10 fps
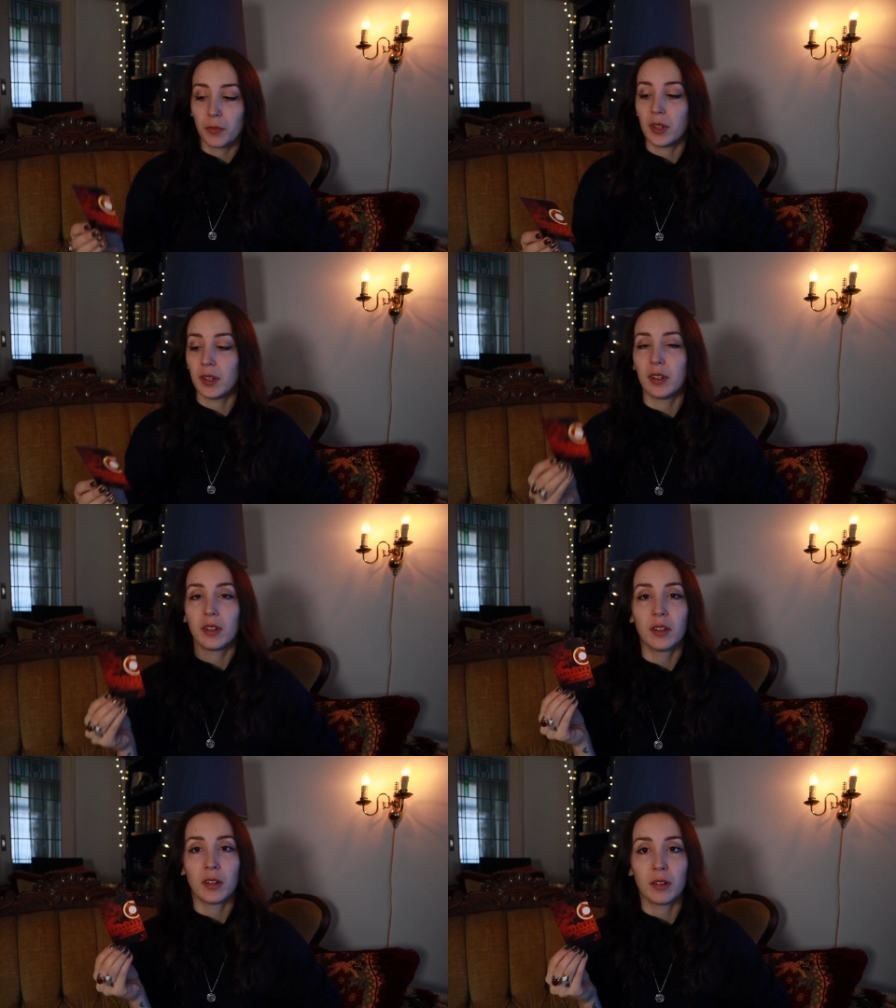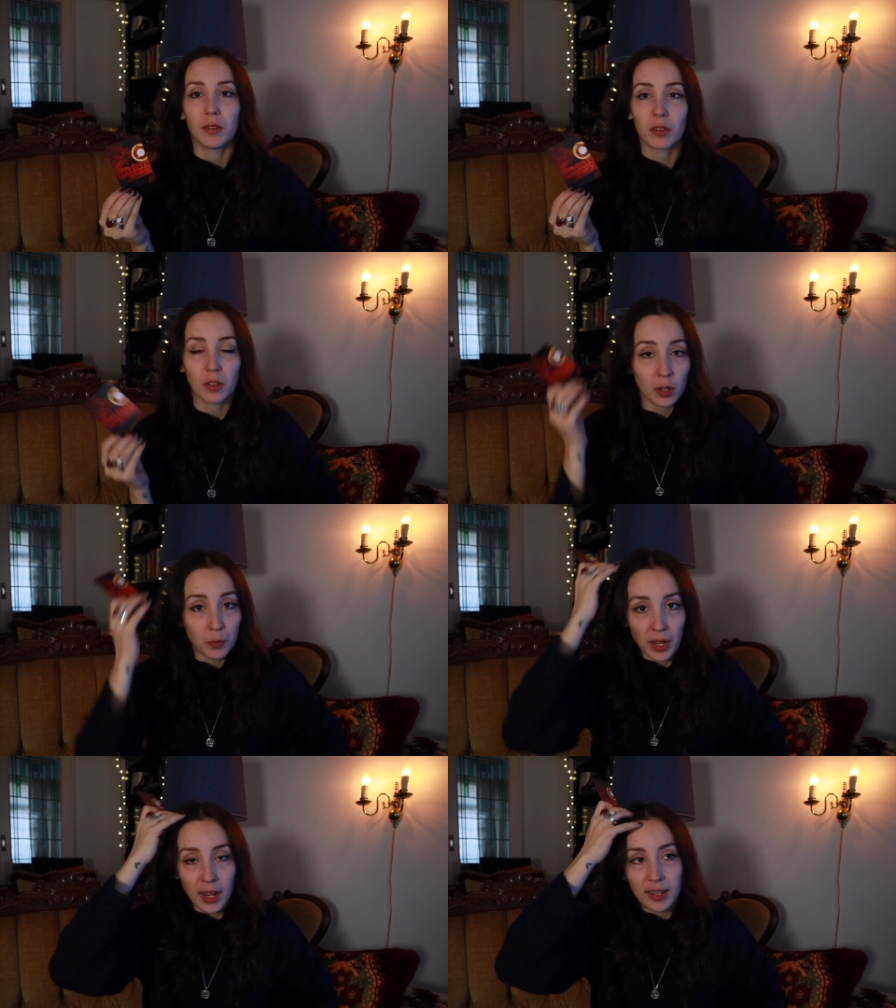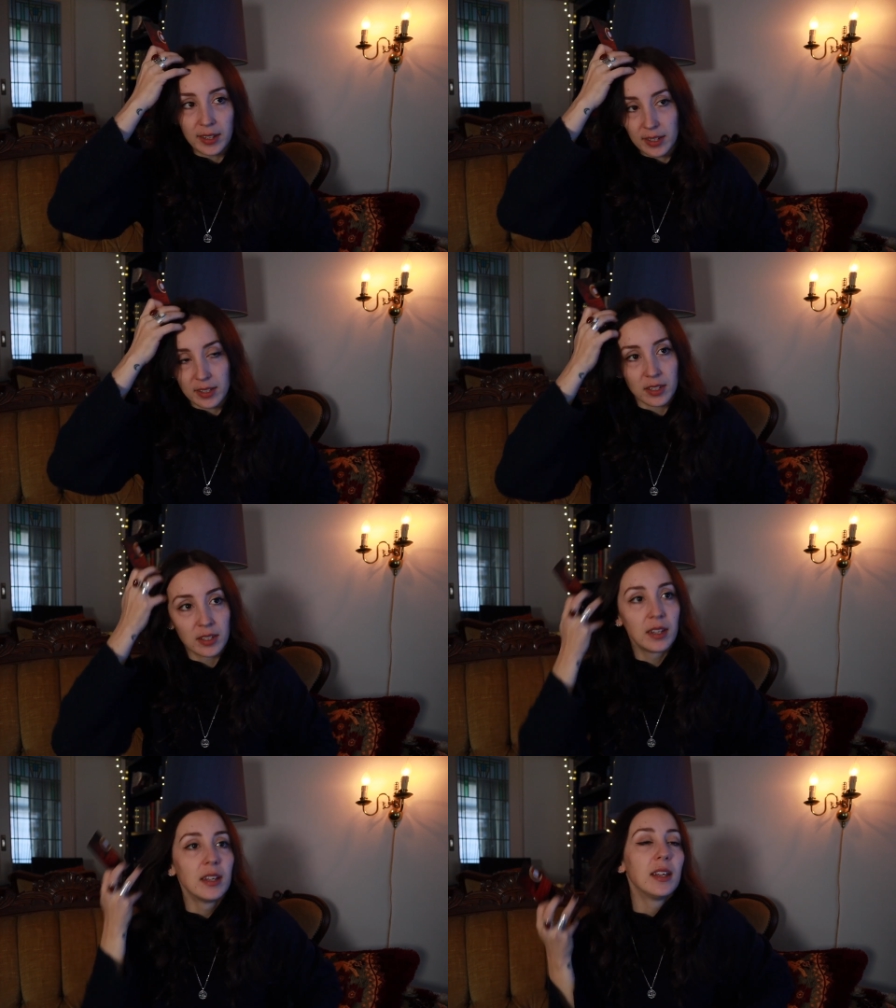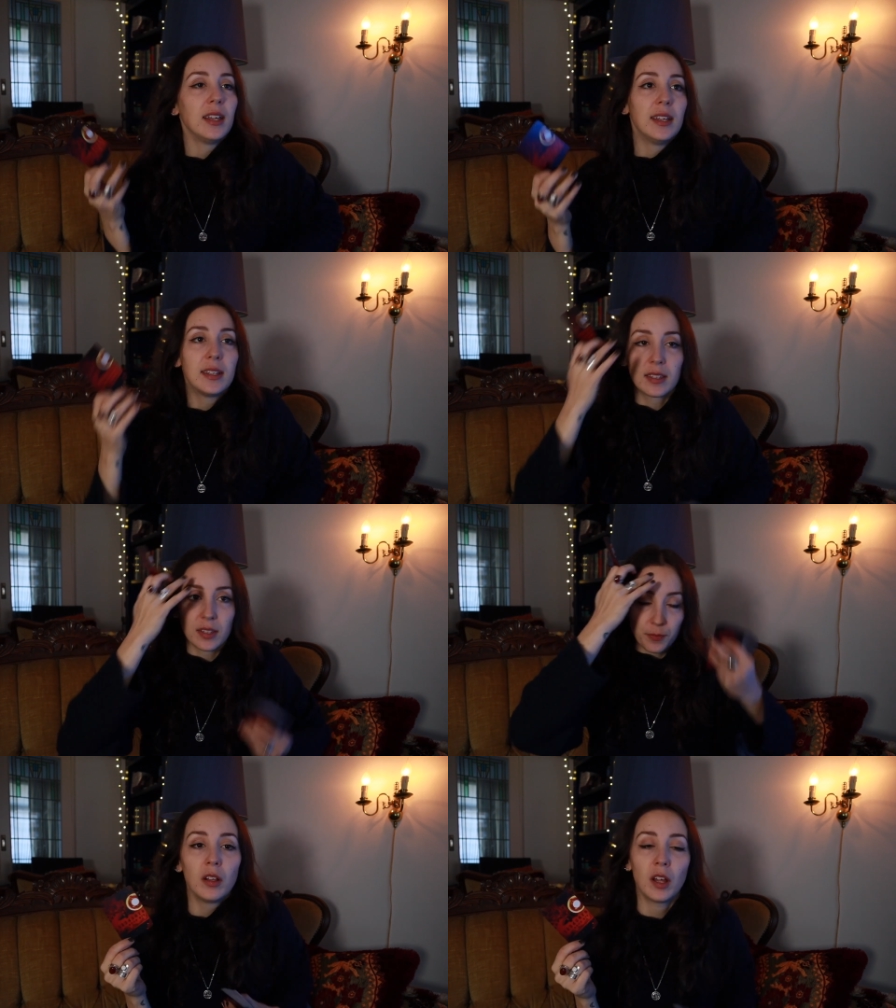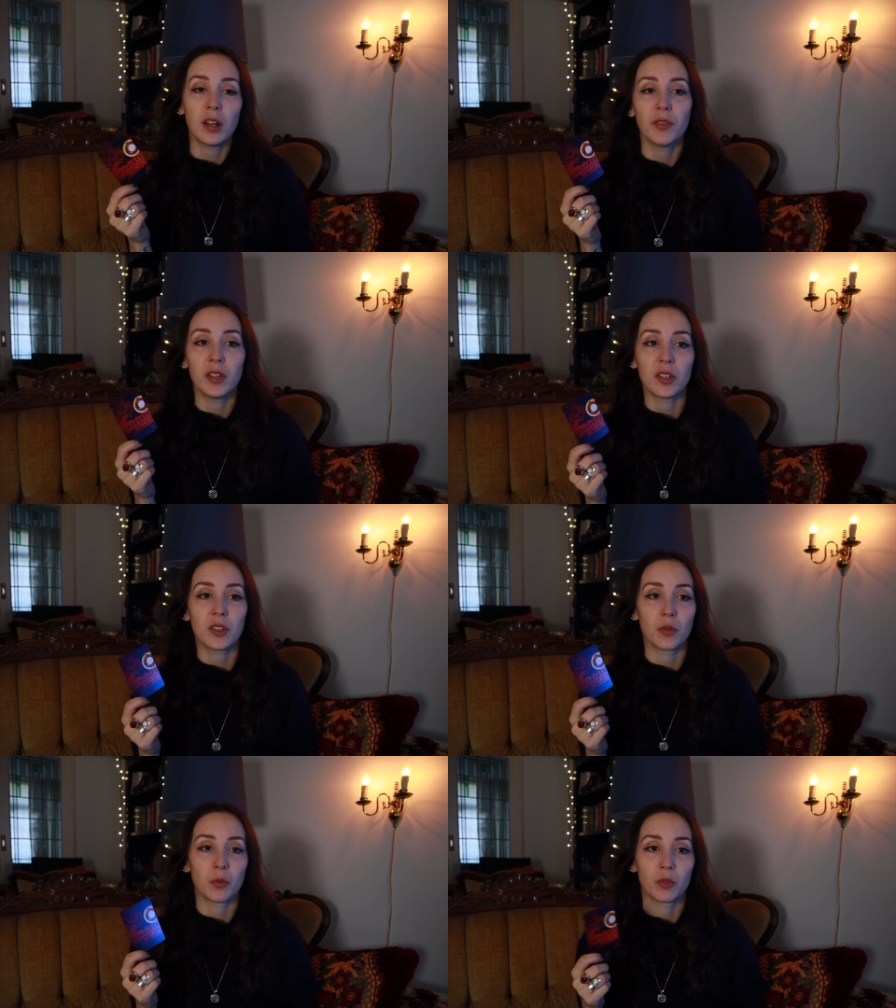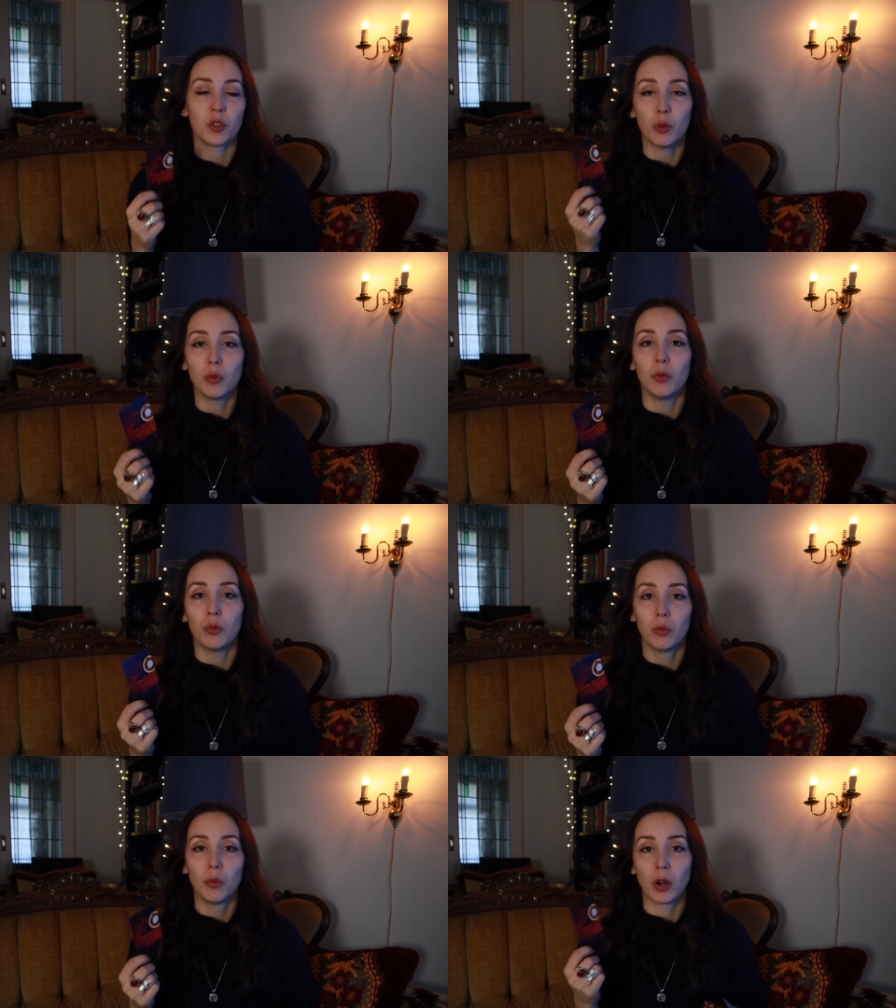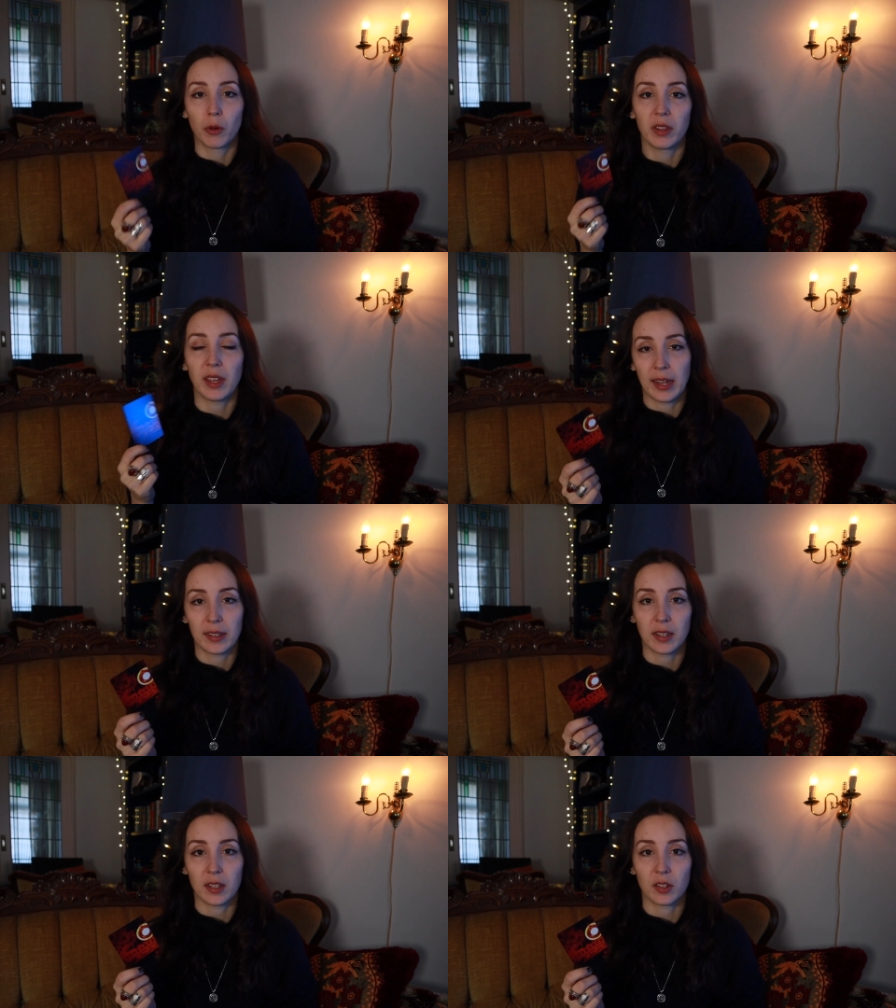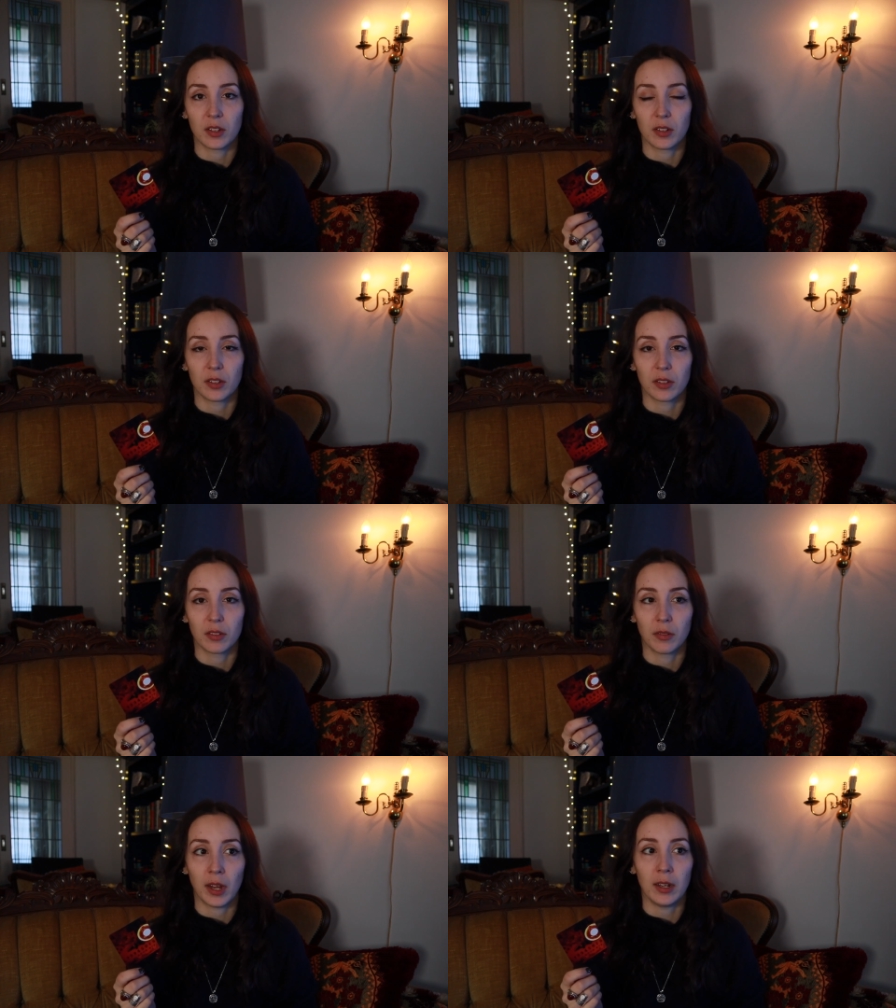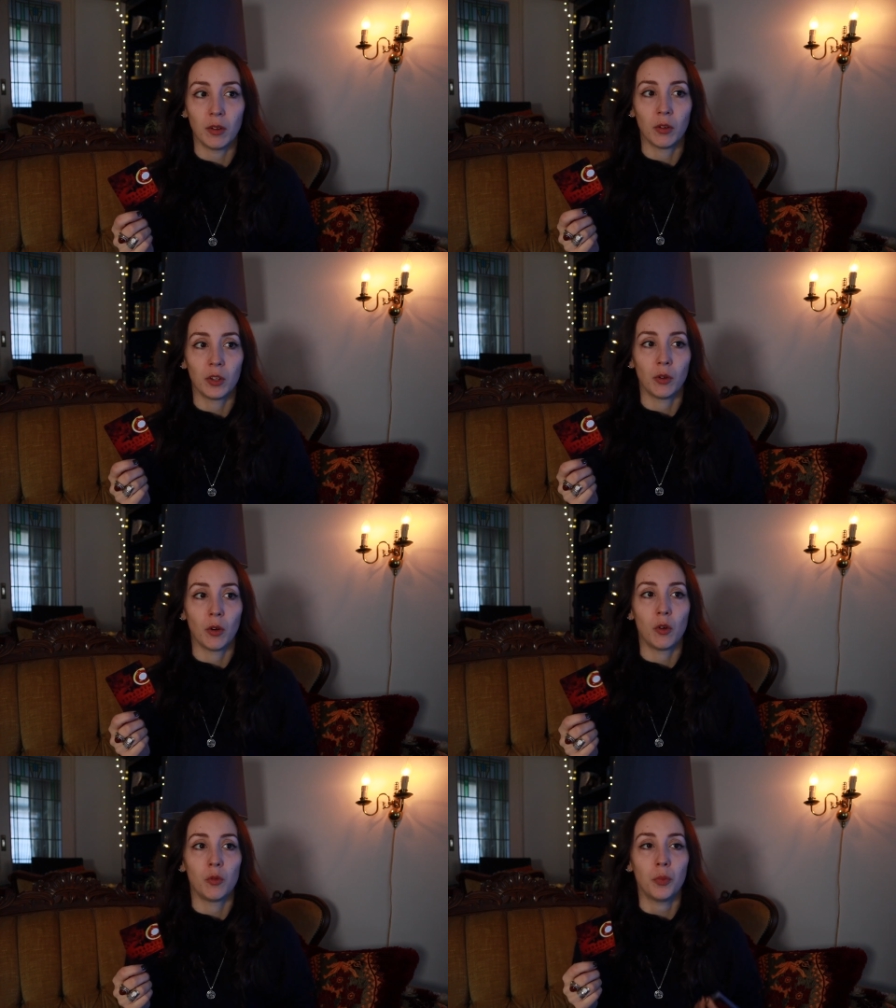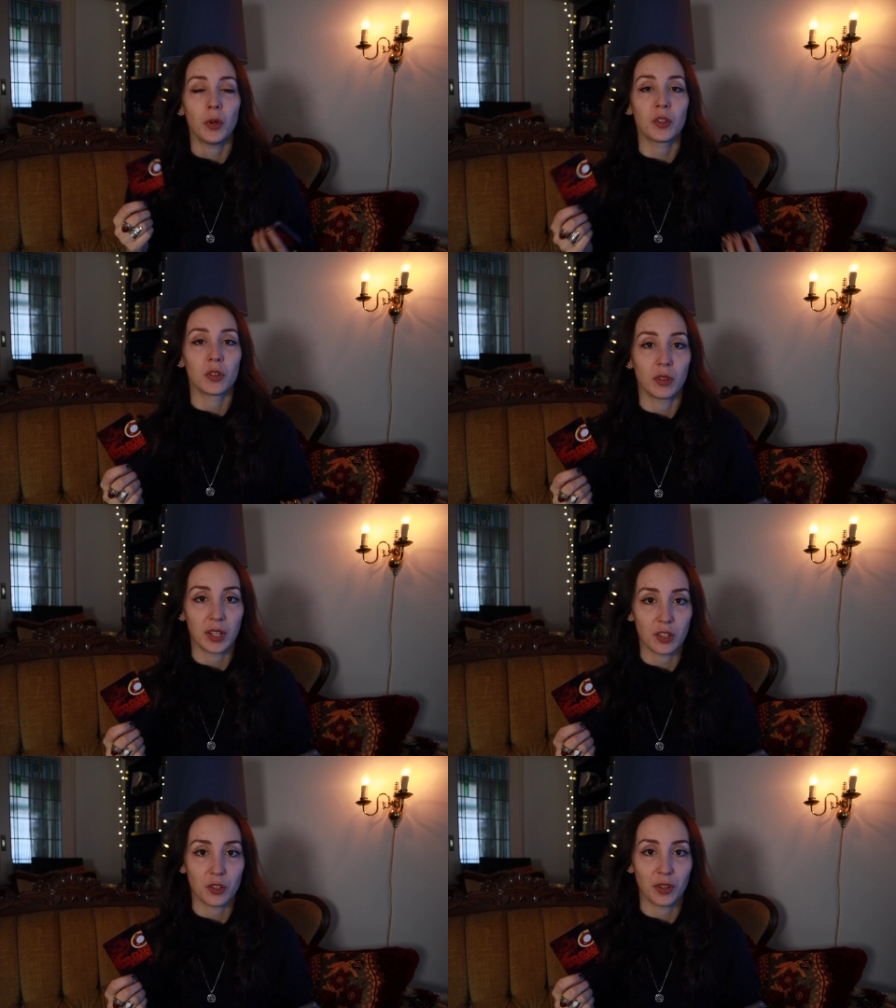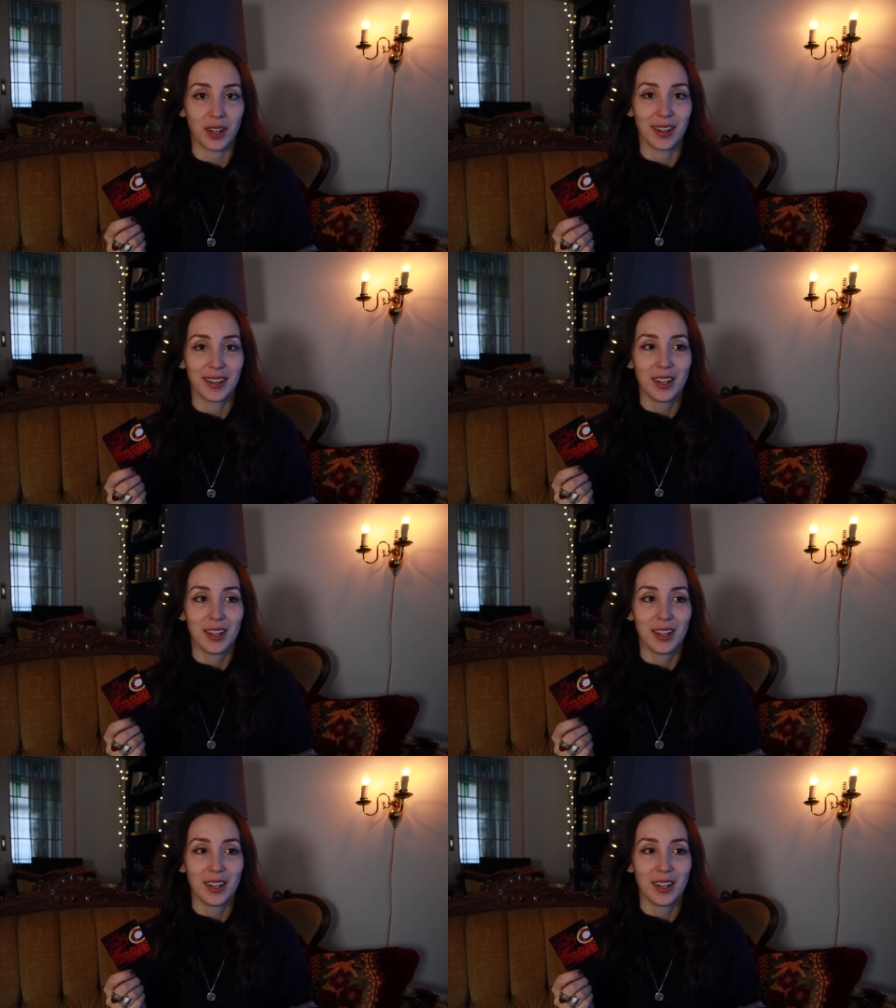but the thought behind this is a lot of us do work with ancestors, right? Or your own personal history.